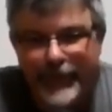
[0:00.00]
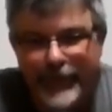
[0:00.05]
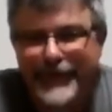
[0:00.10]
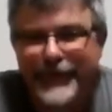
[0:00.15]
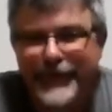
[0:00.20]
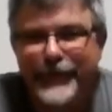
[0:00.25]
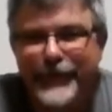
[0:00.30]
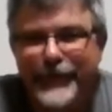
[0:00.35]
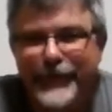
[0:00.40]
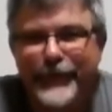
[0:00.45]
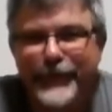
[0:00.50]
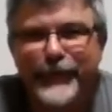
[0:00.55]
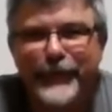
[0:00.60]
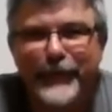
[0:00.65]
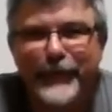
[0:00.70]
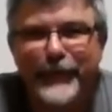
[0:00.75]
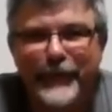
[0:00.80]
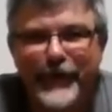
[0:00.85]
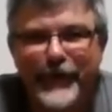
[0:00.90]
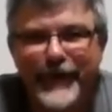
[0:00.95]
and the new
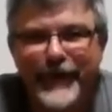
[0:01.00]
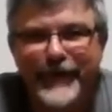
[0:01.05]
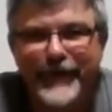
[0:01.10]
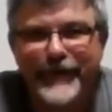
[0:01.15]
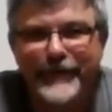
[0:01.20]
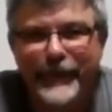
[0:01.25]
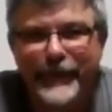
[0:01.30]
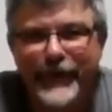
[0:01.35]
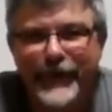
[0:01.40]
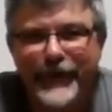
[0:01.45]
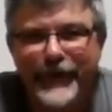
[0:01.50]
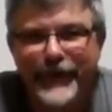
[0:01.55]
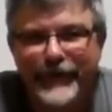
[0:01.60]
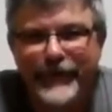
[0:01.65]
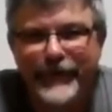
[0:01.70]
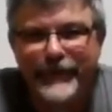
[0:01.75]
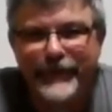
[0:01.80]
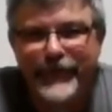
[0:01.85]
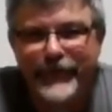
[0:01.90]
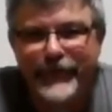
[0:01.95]
school breed, breeders
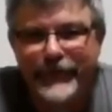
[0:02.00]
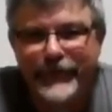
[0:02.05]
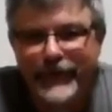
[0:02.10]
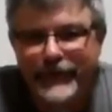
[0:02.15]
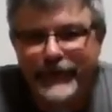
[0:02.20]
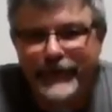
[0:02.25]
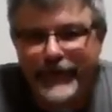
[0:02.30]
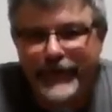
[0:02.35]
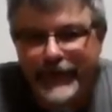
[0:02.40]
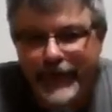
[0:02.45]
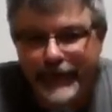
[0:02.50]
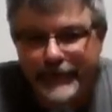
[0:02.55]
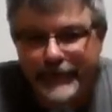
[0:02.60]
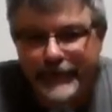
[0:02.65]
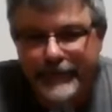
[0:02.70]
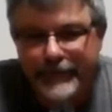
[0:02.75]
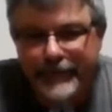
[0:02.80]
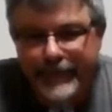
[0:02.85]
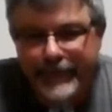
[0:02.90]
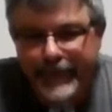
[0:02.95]
of the Silver Club.
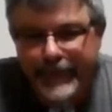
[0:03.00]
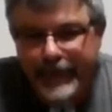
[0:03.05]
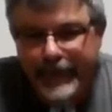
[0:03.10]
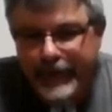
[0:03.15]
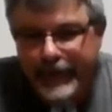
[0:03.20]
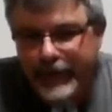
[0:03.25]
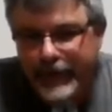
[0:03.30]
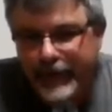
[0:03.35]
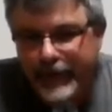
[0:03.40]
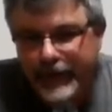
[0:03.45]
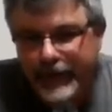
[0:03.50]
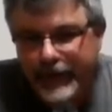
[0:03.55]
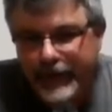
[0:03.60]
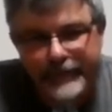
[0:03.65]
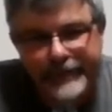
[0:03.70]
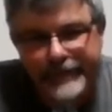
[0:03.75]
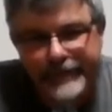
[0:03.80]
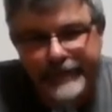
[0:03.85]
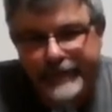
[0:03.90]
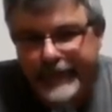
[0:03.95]
Um,
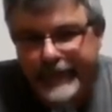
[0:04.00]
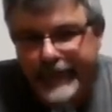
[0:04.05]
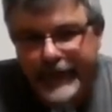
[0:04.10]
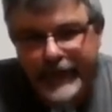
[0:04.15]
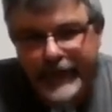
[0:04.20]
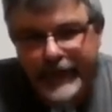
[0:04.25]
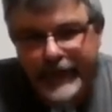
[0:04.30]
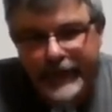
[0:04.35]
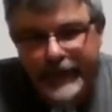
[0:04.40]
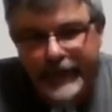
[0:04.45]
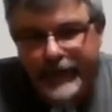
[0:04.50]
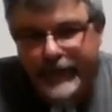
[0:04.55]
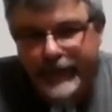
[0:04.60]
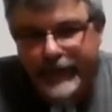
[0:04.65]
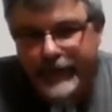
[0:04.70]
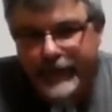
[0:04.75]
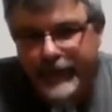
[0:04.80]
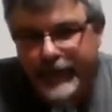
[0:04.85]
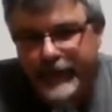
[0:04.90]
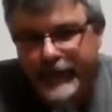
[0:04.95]

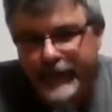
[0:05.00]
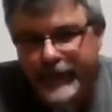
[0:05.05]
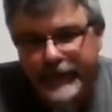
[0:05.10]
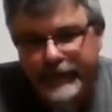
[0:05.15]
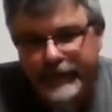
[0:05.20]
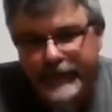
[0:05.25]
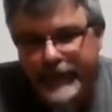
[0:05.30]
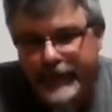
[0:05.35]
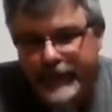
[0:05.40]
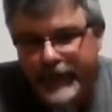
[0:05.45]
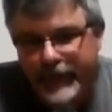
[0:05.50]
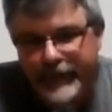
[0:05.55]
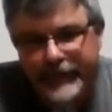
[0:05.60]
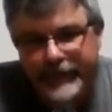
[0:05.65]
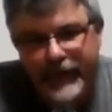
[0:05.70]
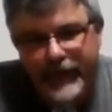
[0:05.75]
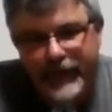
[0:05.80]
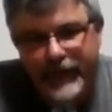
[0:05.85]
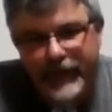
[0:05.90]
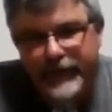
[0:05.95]
the, the Silver Club is
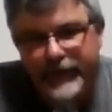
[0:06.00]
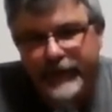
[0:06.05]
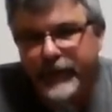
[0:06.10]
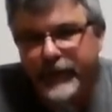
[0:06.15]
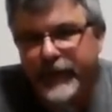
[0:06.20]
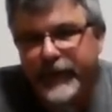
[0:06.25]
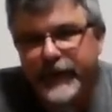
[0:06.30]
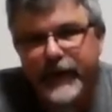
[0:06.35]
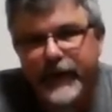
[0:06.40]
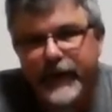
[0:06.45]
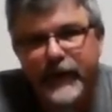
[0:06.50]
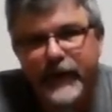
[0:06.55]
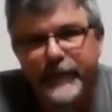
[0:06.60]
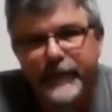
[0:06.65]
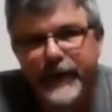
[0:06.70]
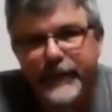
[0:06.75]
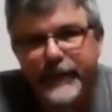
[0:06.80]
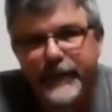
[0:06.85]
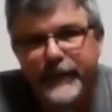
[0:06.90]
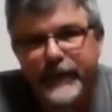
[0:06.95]
always willing to help
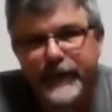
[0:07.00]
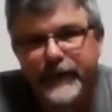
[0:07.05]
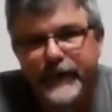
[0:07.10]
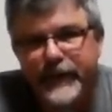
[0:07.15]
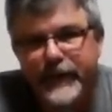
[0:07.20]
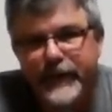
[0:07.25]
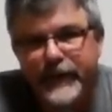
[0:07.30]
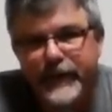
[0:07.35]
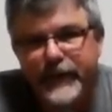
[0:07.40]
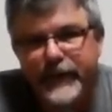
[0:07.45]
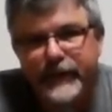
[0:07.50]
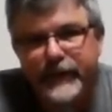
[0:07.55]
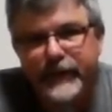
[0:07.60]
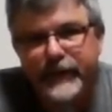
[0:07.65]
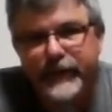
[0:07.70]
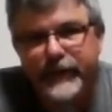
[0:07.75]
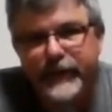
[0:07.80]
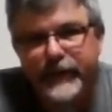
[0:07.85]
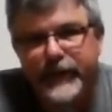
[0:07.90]
people. So if you